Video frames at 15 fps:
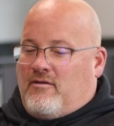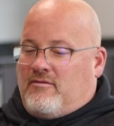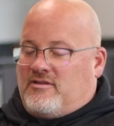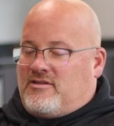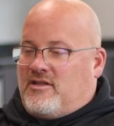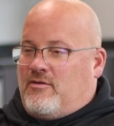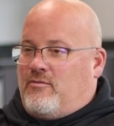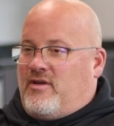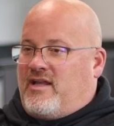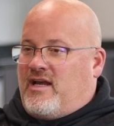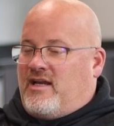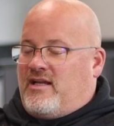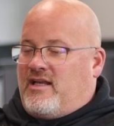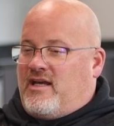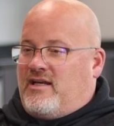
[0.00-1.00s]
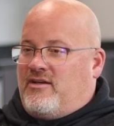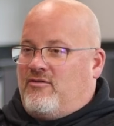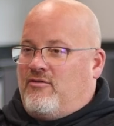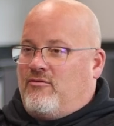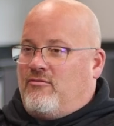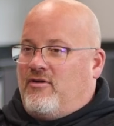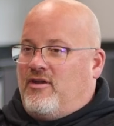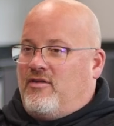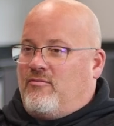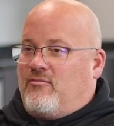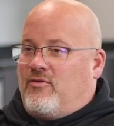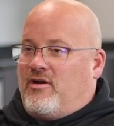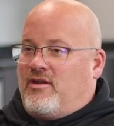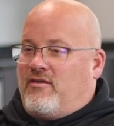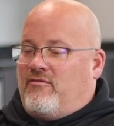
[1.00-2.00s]
of a sudden we kind of got into a
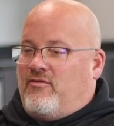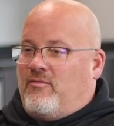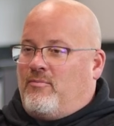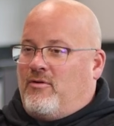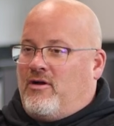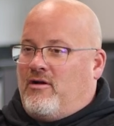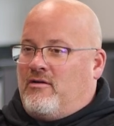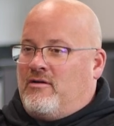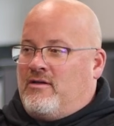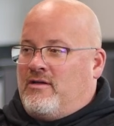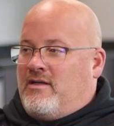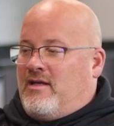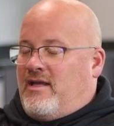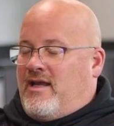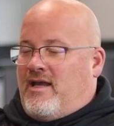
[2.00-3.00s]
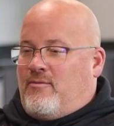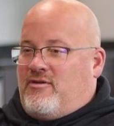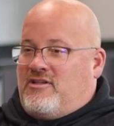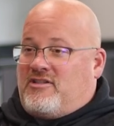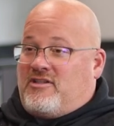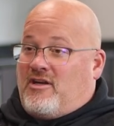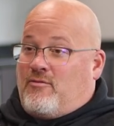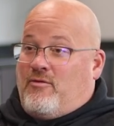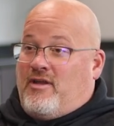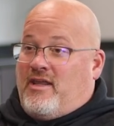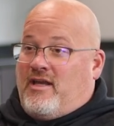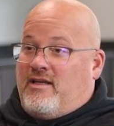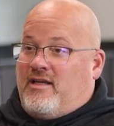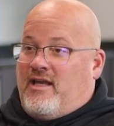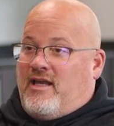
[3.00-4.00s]
rhythm running the football. And we just stuck with
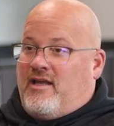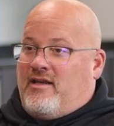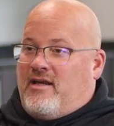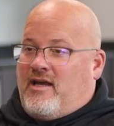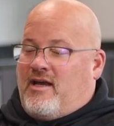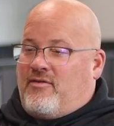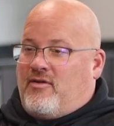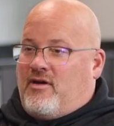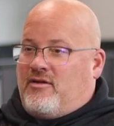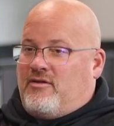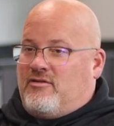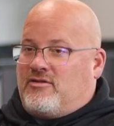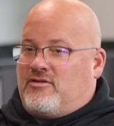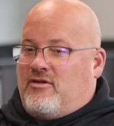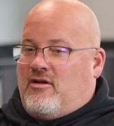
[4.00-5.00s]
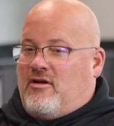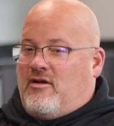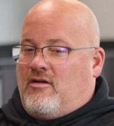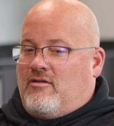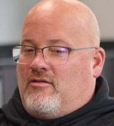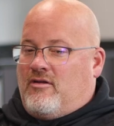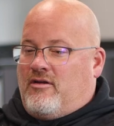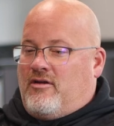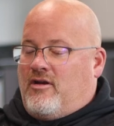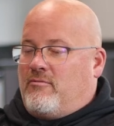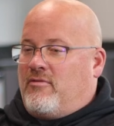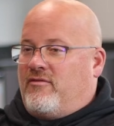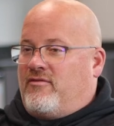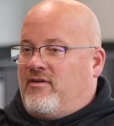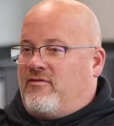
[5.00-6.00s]
it. And I thought you saw a
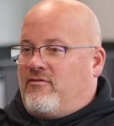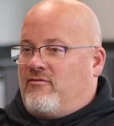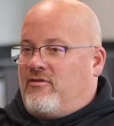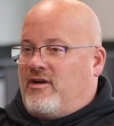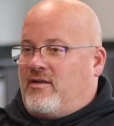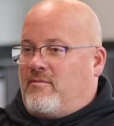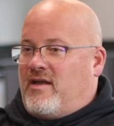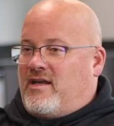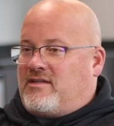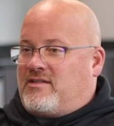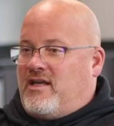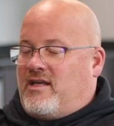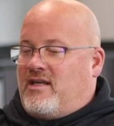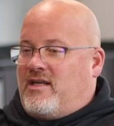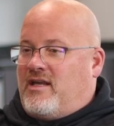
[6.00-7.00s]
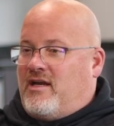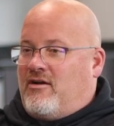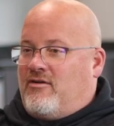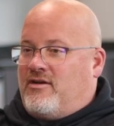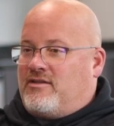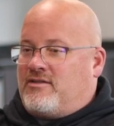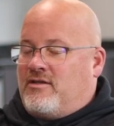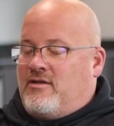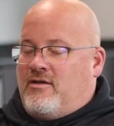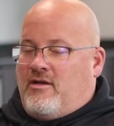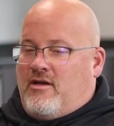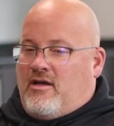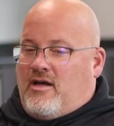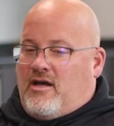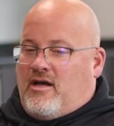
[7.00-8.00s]
number of different running backs taking carries.
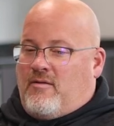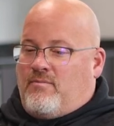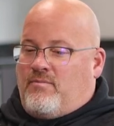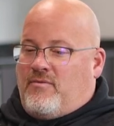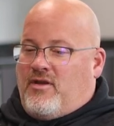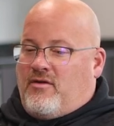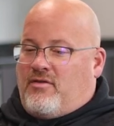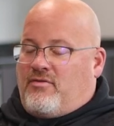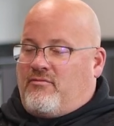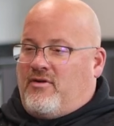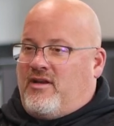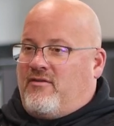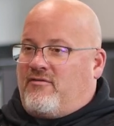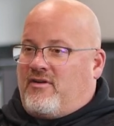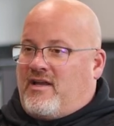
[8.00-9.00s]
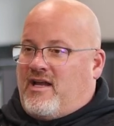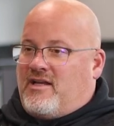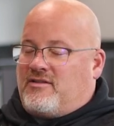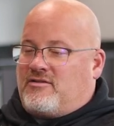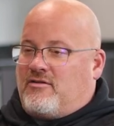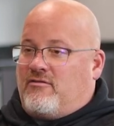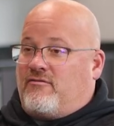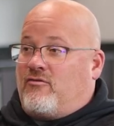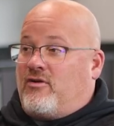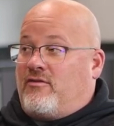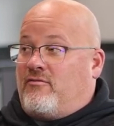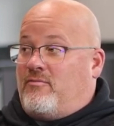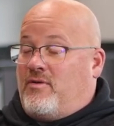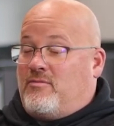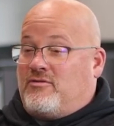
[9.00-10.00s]
Three different guys or four
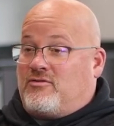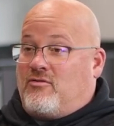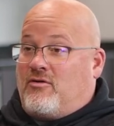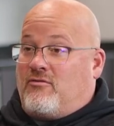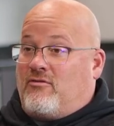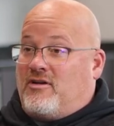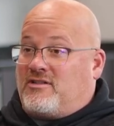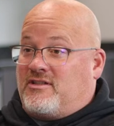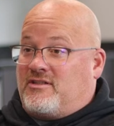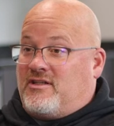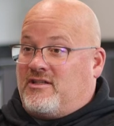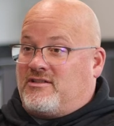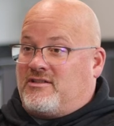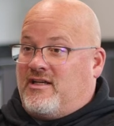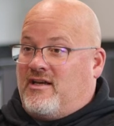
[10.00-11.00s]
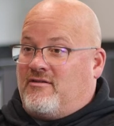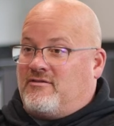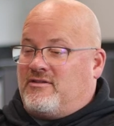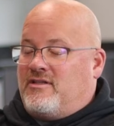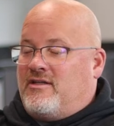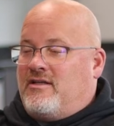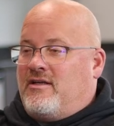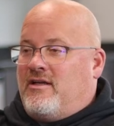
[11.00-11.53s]
different people scoring rushing touchdowns.